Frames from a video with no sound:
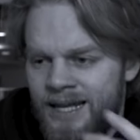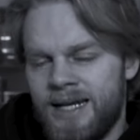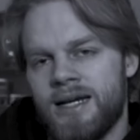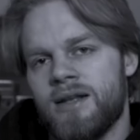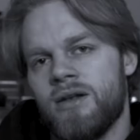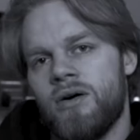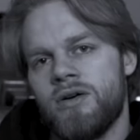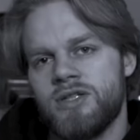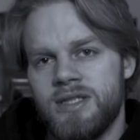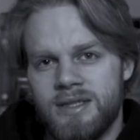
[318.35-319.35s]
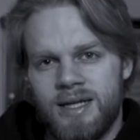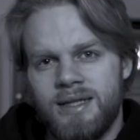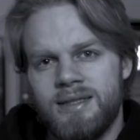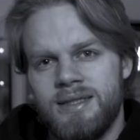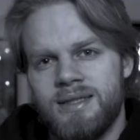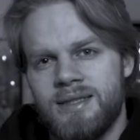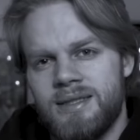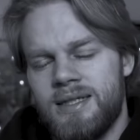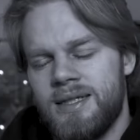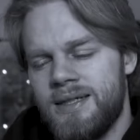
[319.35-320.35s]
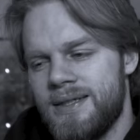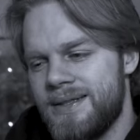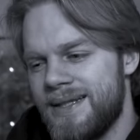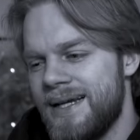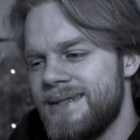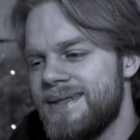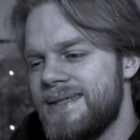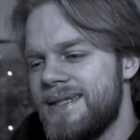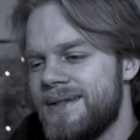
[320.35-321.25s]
And it got launched in 19... 19...